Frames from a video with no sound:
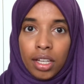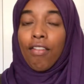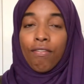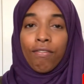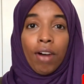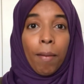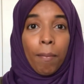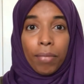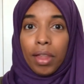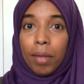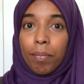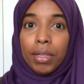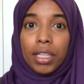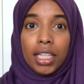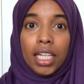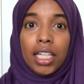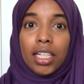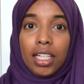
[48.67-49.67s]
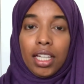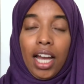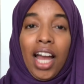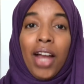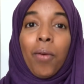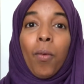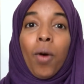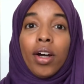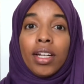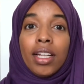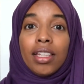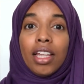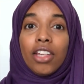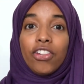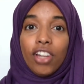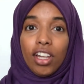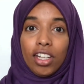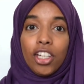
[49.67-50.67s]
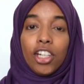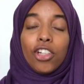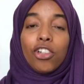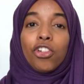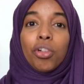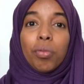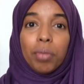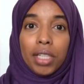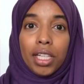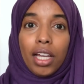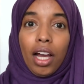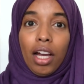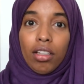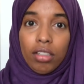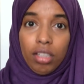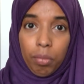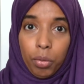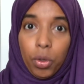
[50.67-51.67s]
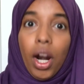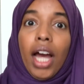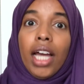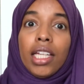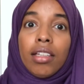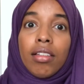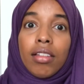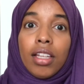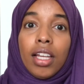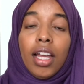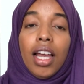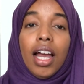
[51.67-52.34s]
From the beginning, I wanted the gender to be a surprise.